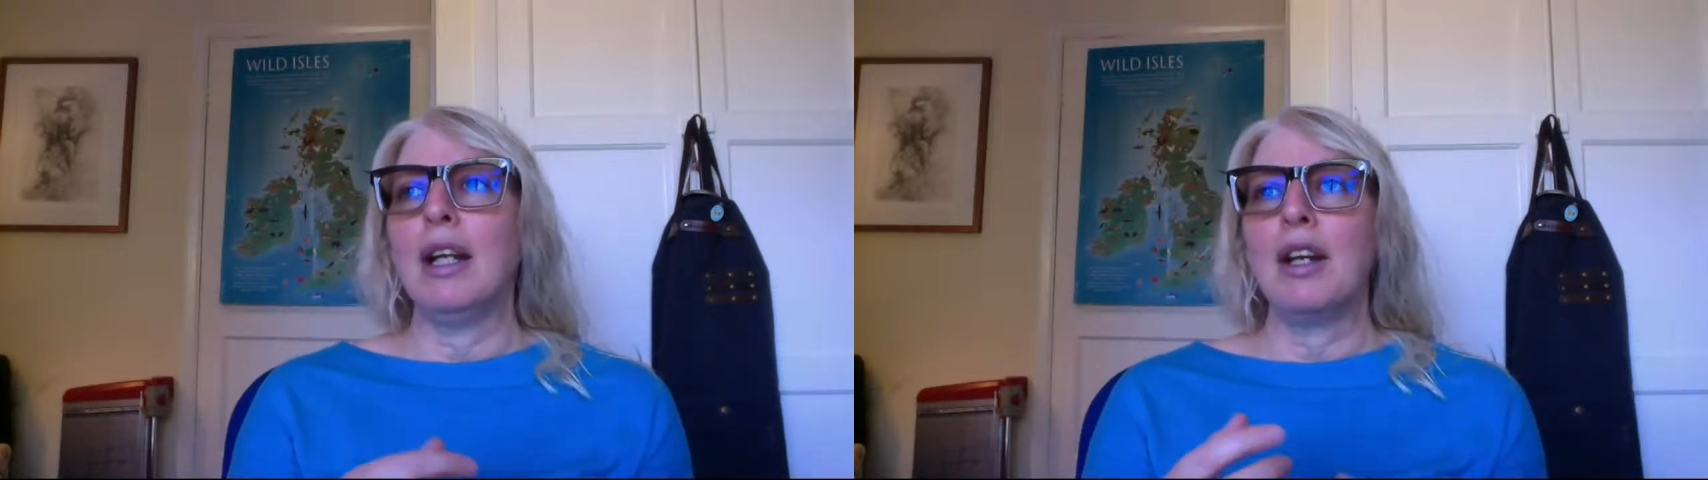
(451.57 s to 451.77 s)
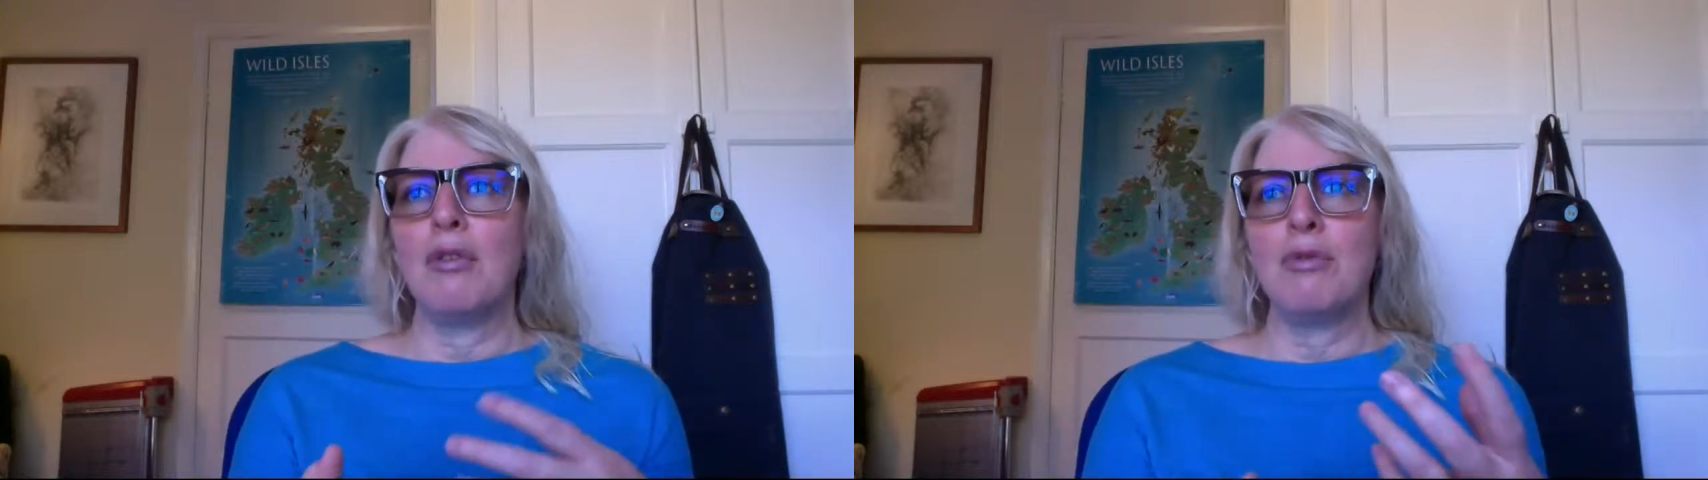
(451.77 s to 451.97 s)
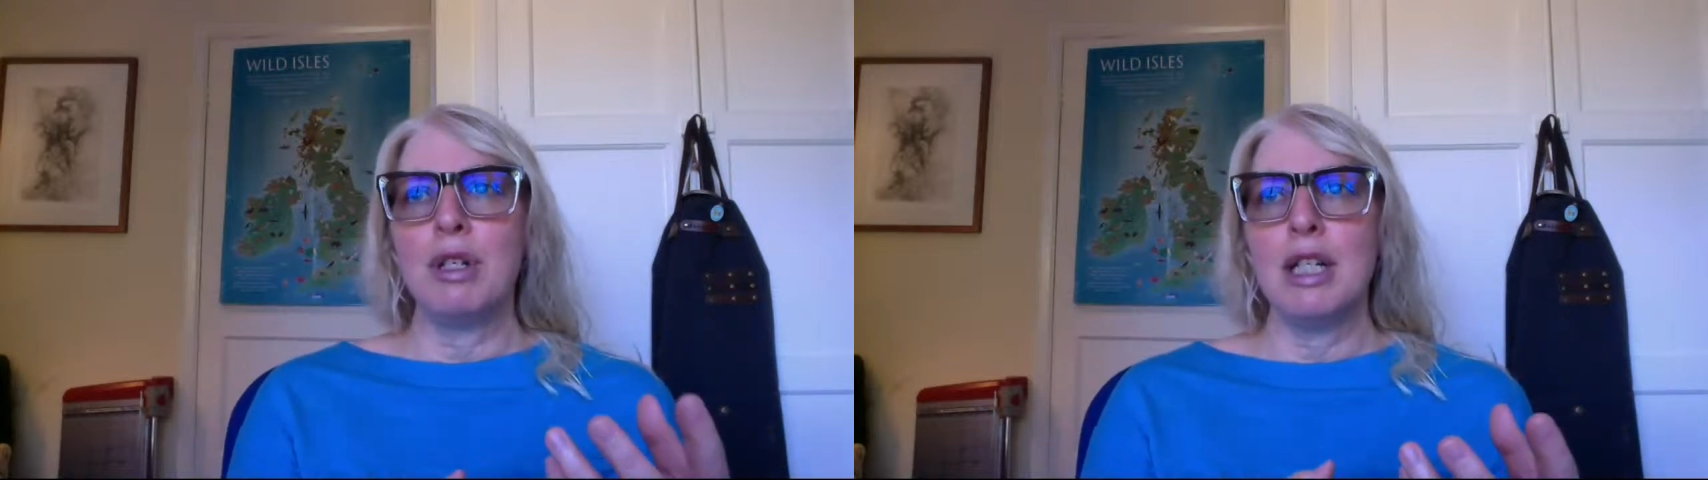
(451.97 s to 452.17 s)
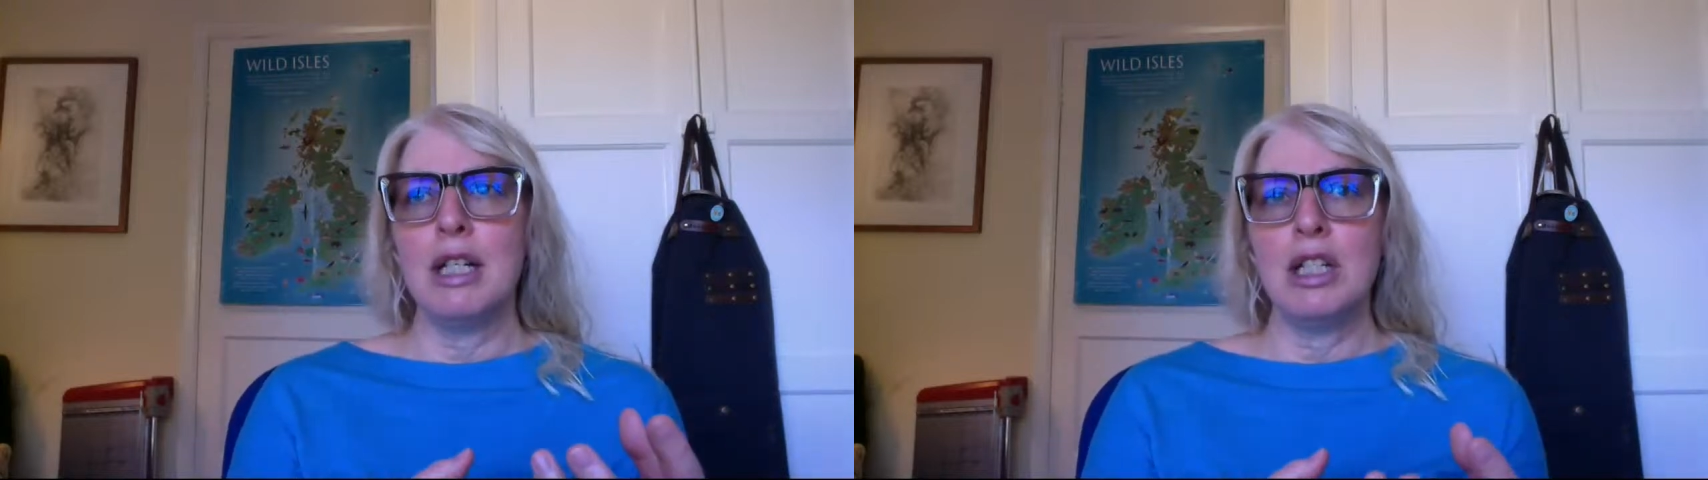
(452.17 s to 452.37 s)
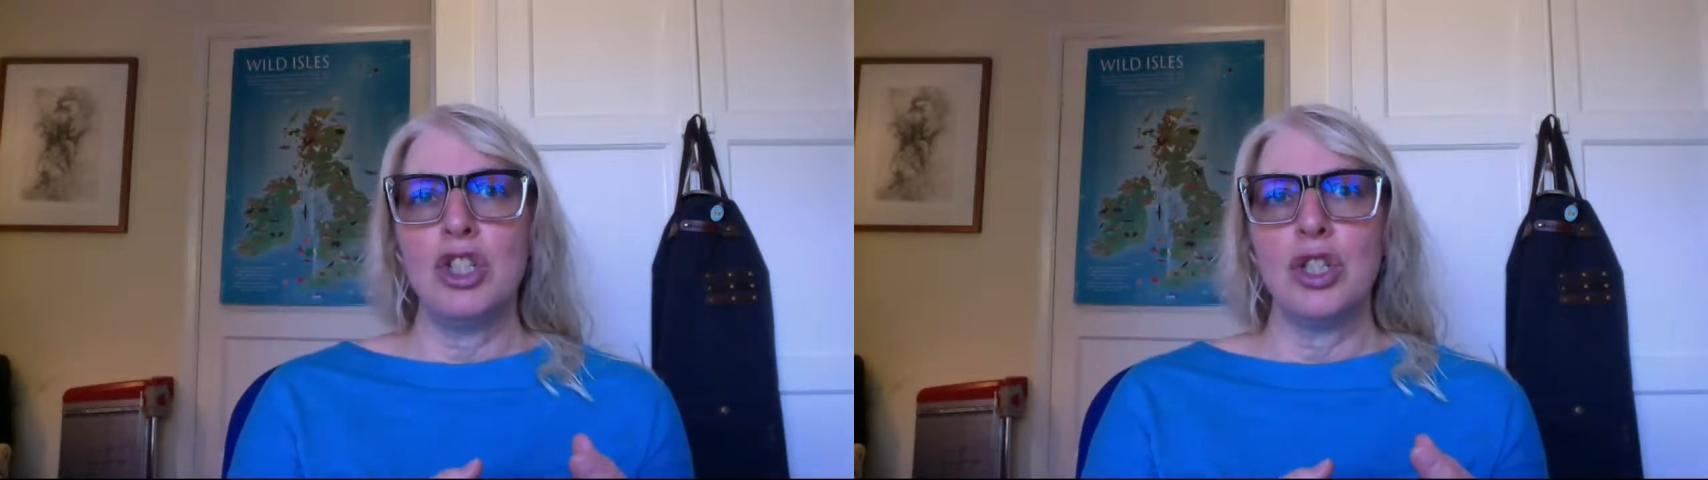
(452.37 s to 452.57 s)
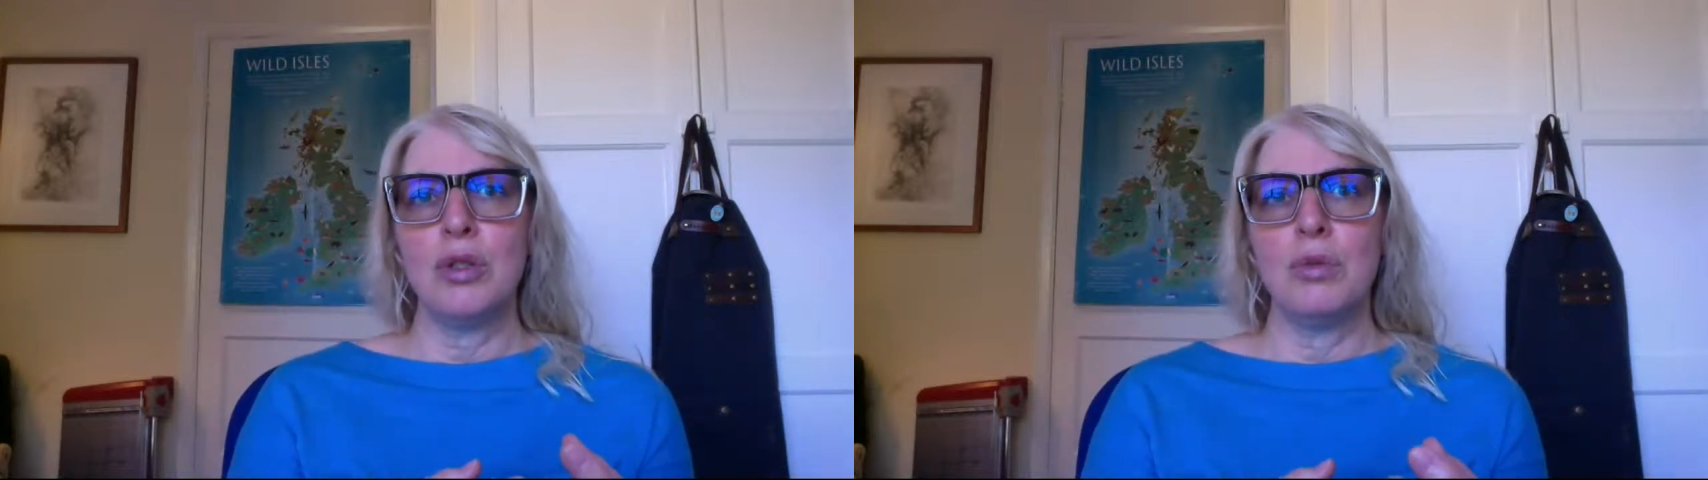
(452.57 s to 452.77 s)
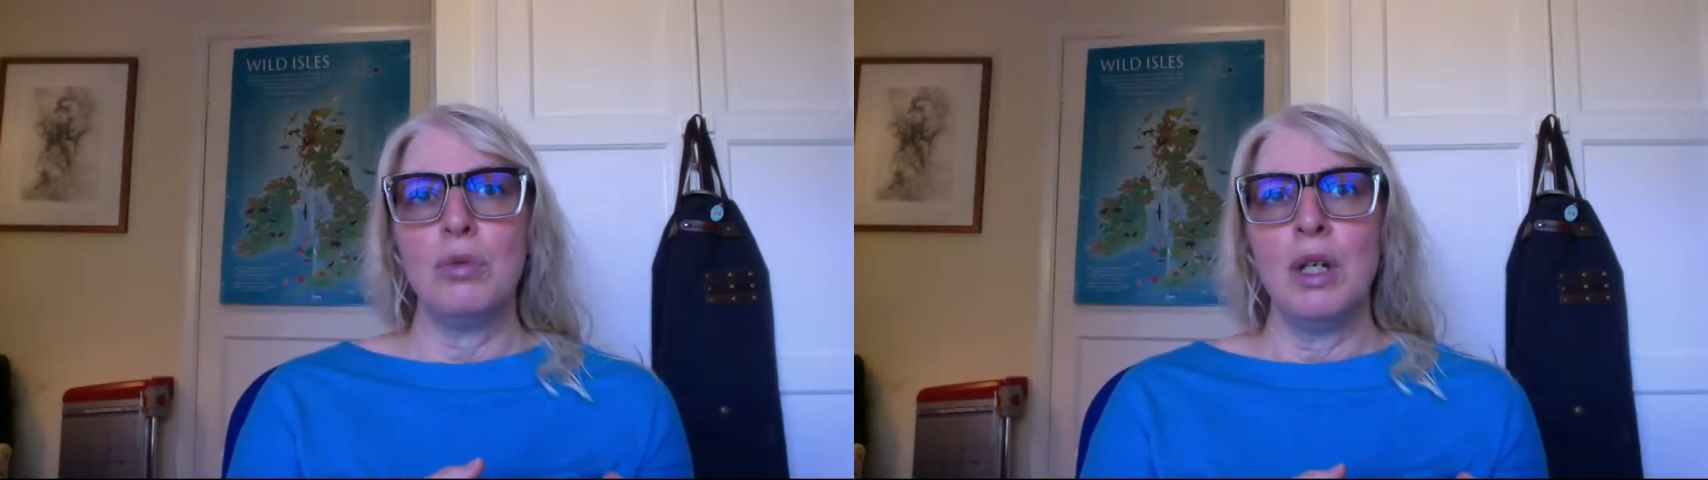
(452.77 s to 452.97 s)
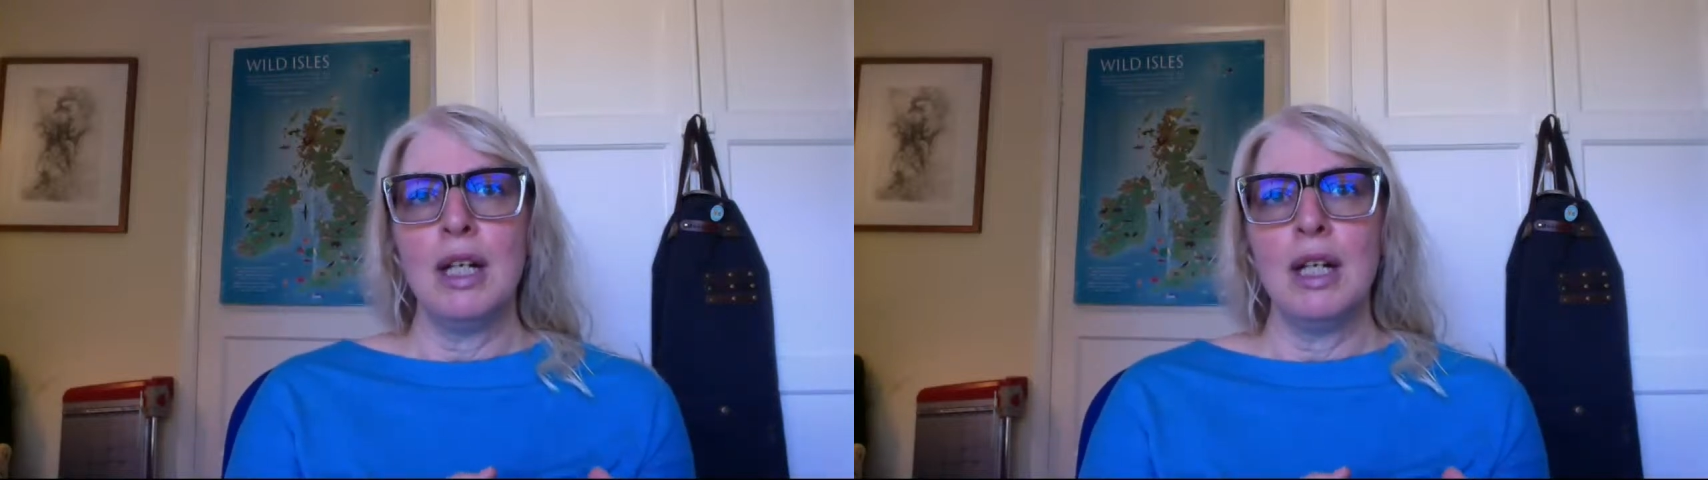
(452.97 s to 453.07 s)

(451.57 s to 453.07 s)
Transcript: And I really do